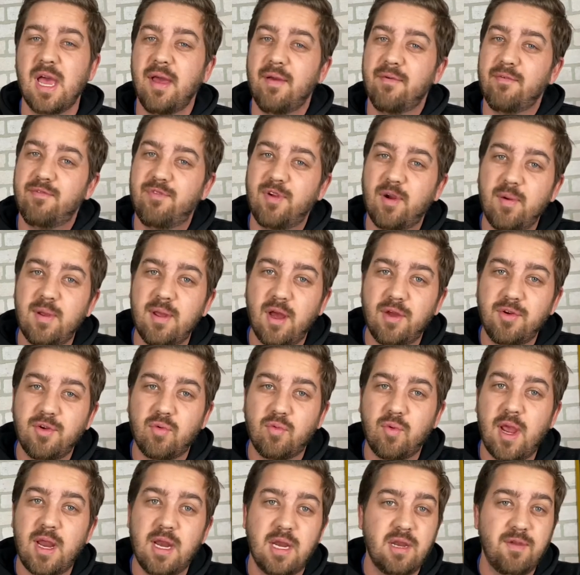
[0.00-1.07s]
Very
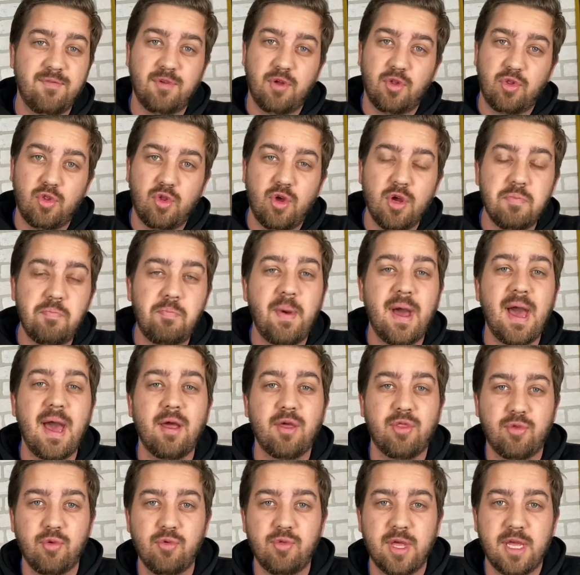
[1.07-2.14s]
underrated. If you look back
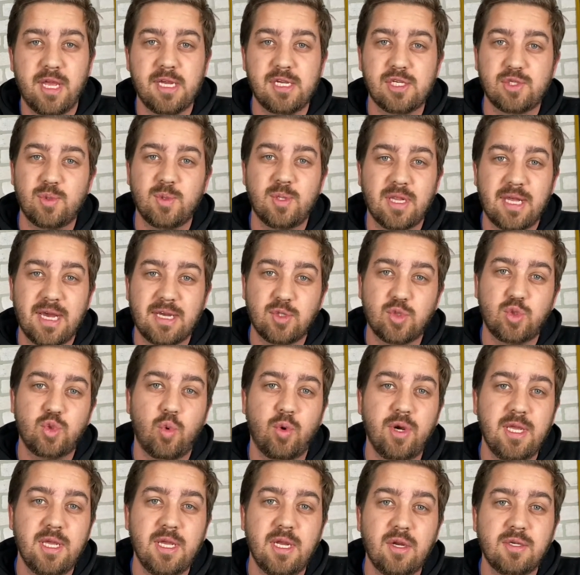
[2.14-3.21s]
through the history of the last
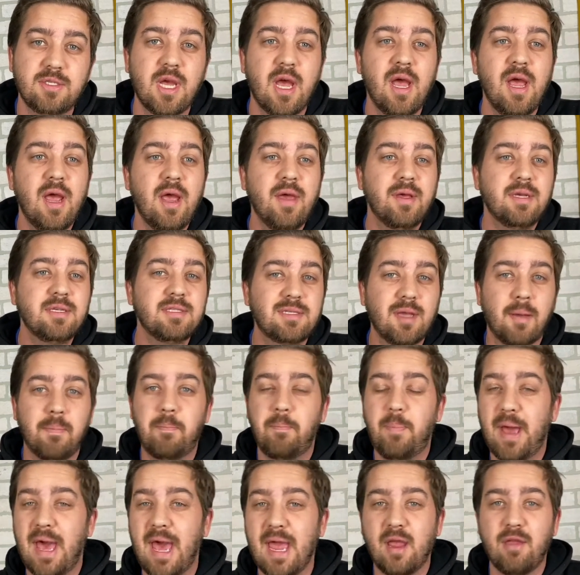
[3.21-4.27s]
20 years, this is a
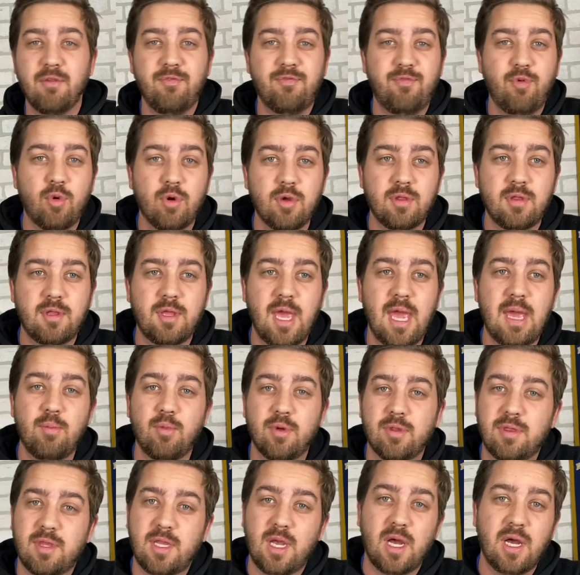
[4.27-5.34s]
back-and-forth game
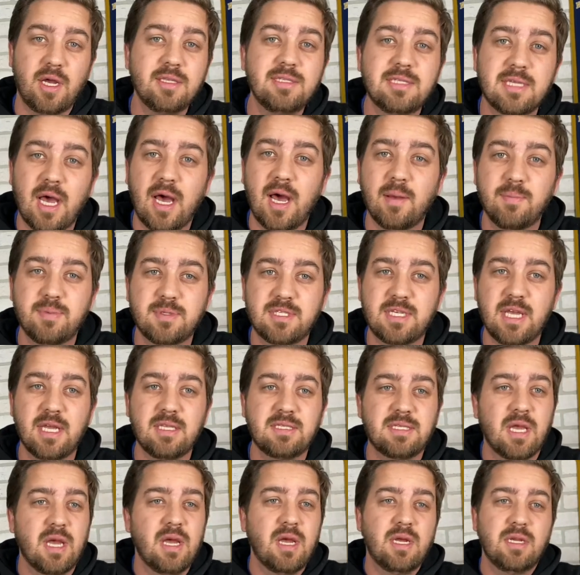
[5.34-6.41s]
with tons of
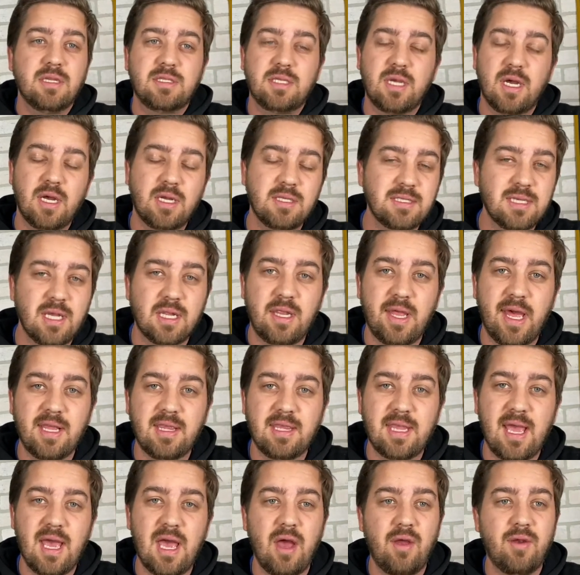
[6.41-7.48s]
upsets, tons of
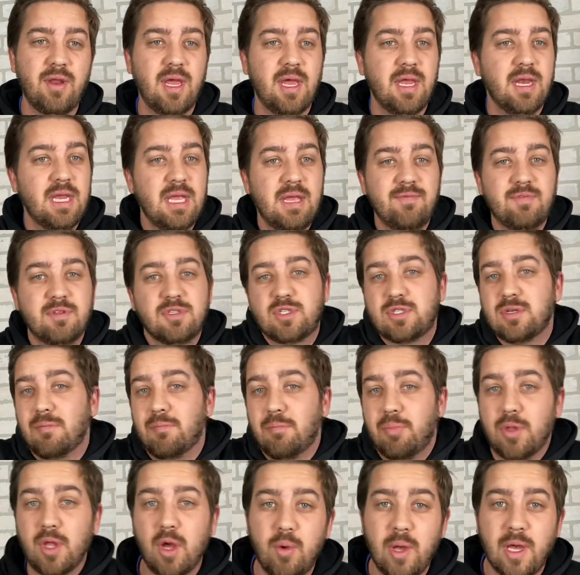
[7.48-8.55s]
letdown, and even some
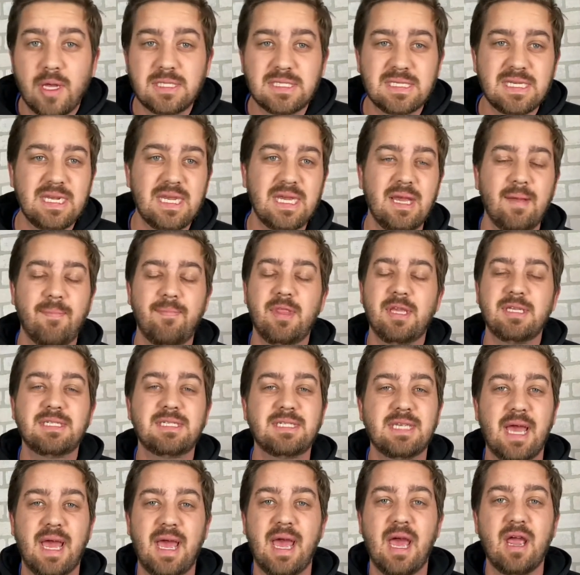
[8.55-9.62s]
blowouts in it. This is
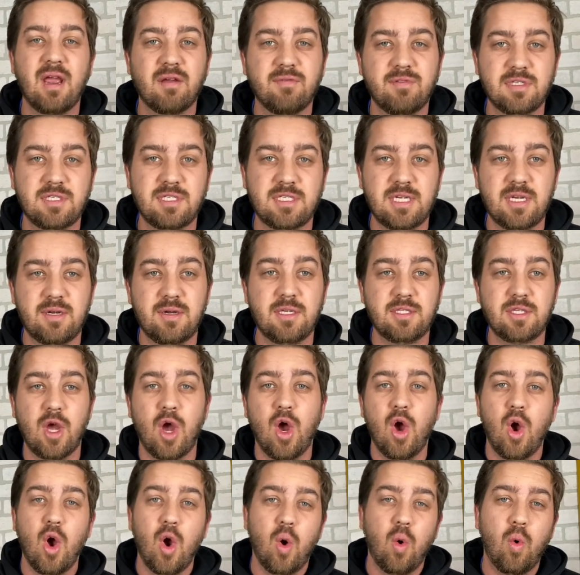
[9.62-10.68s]
a heck of a series.
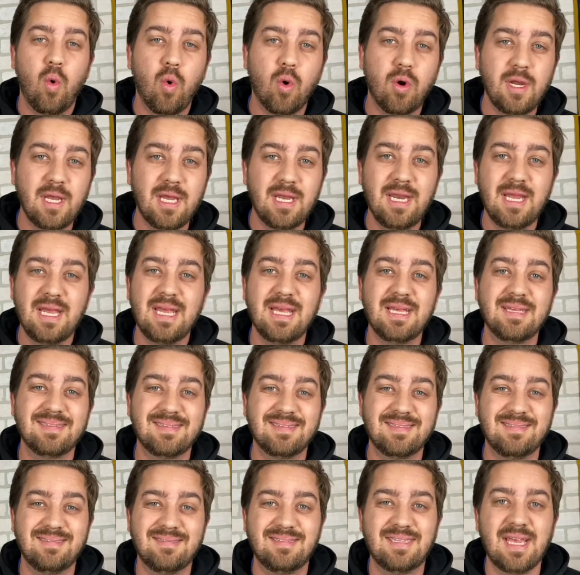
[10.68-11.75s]
Oregon is
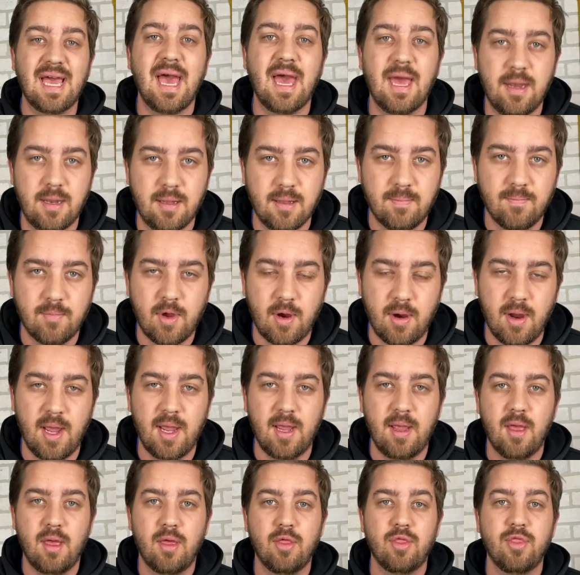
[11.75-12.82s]
dead, all
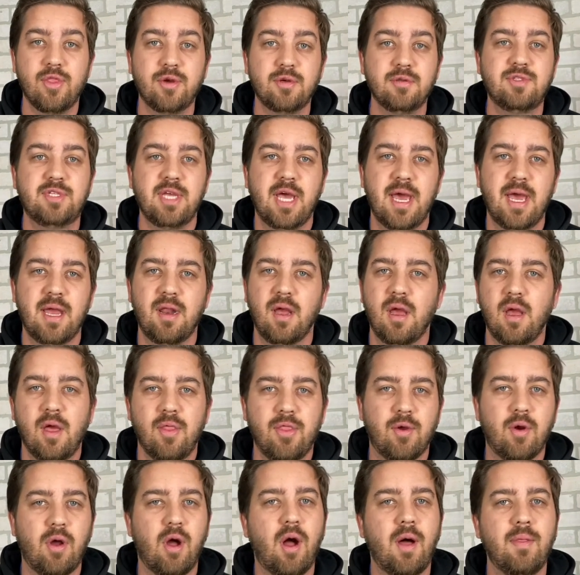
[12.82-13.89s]
right? They're dead.
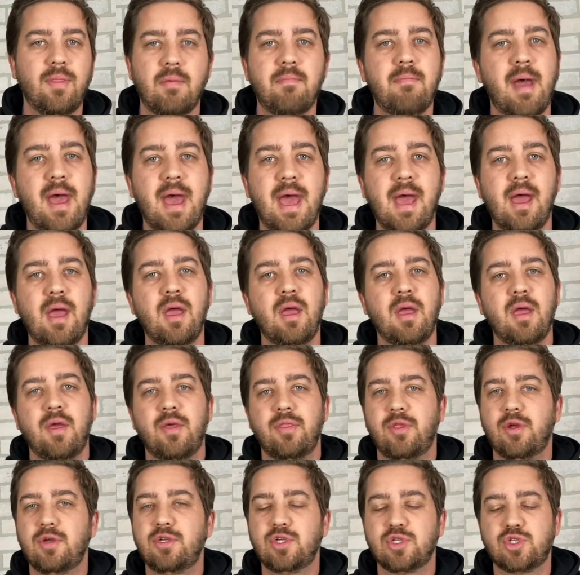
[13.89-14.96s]
They're on the mat.
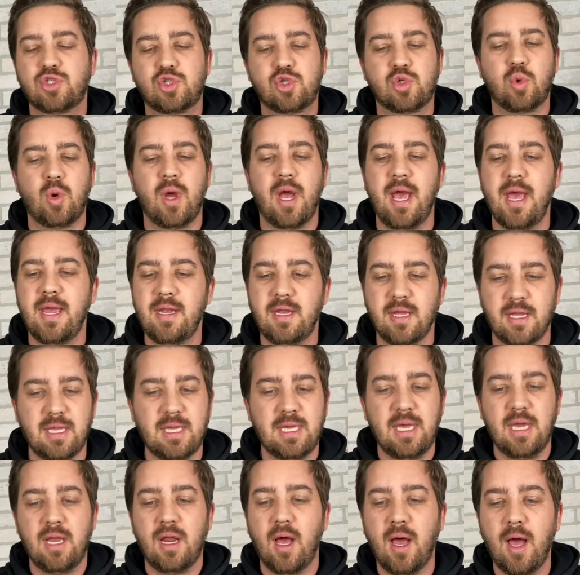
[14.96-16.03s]
They're just trying to
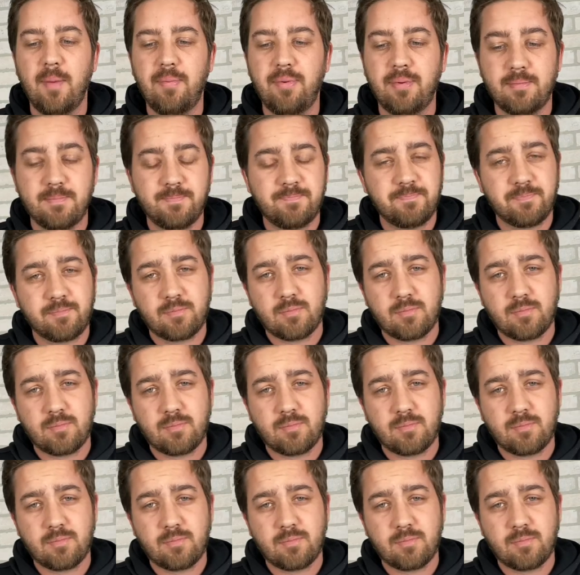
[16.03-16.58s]
get up.